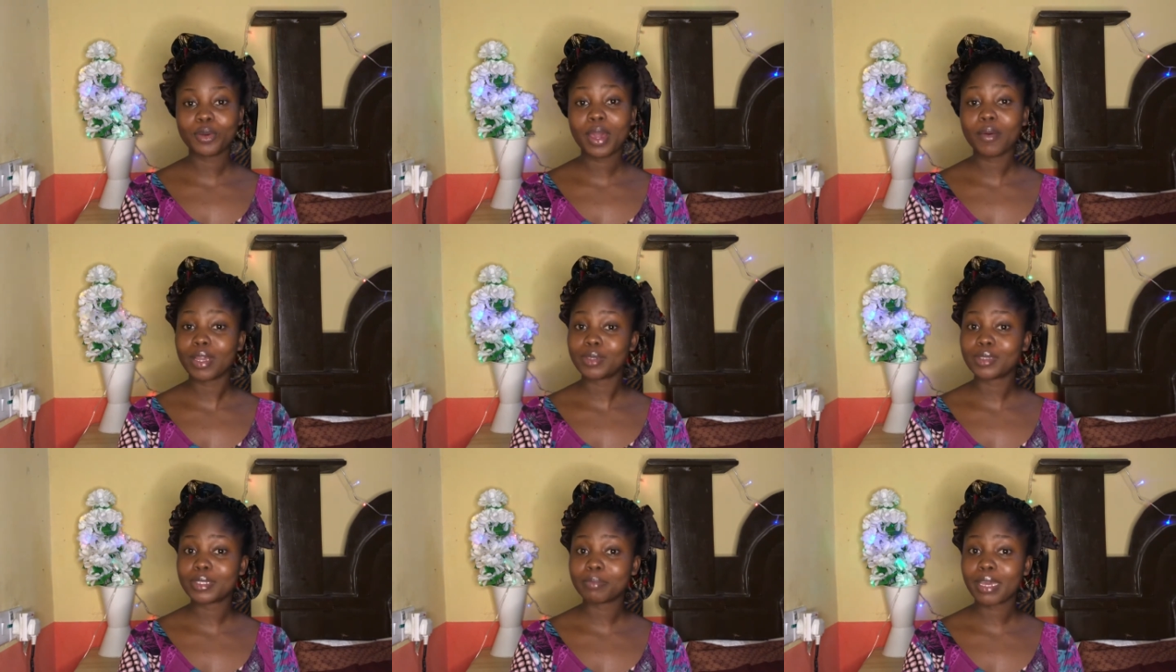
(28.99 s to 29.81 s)
how I
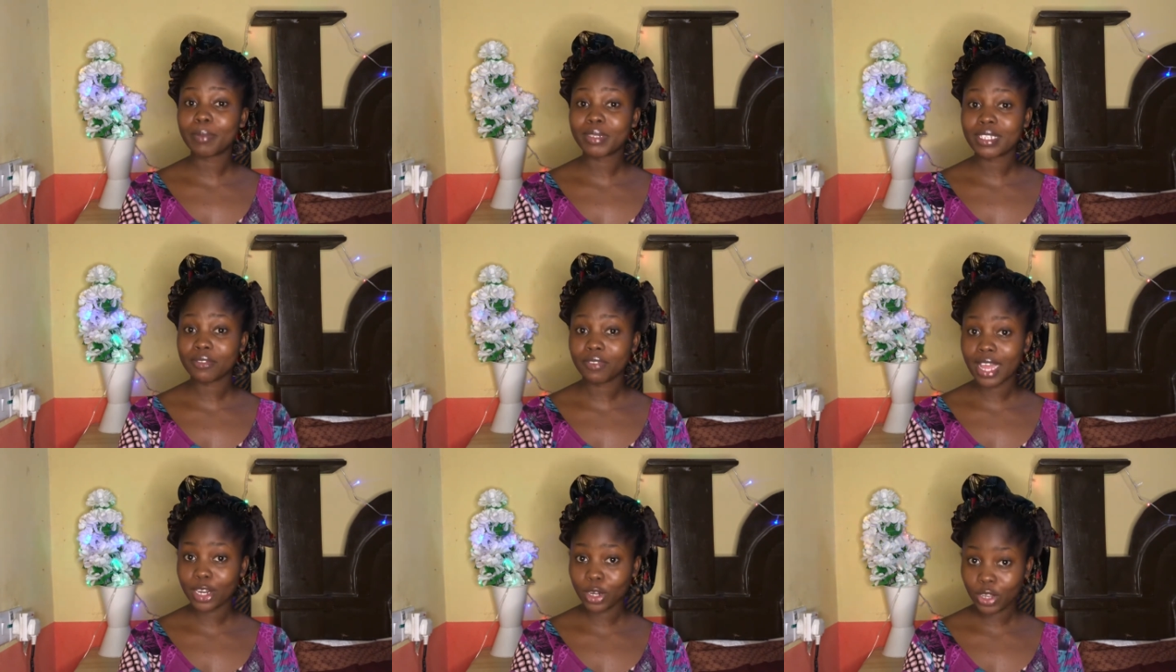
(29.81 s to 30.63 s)
loosen my
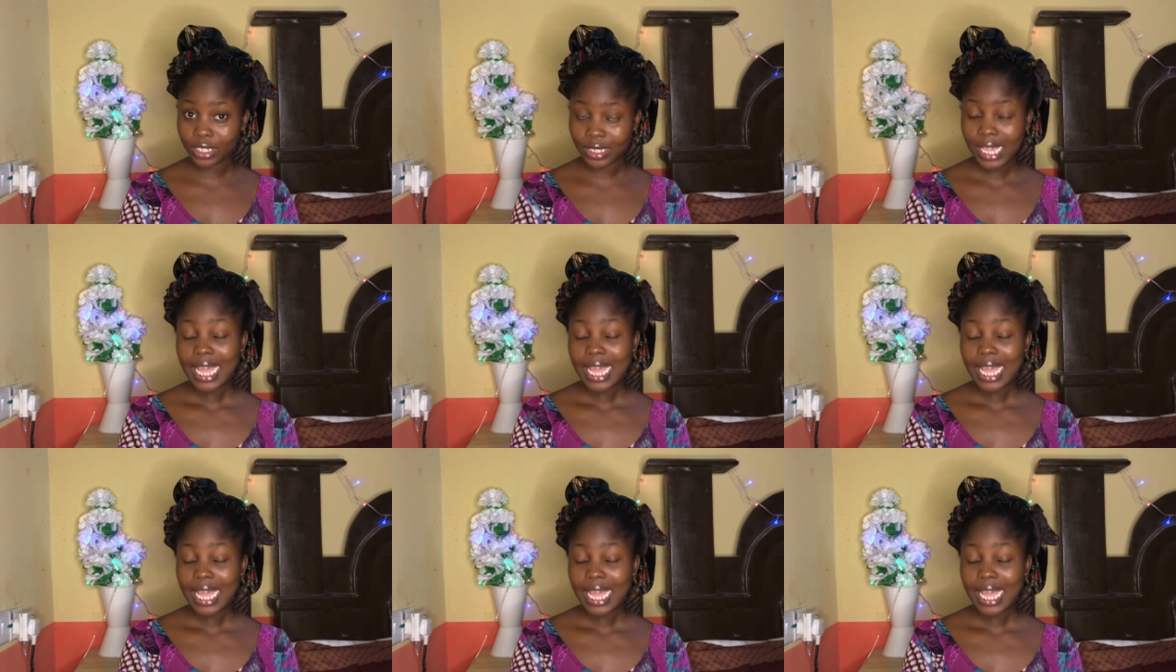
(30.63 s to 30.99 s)
butterfly locks,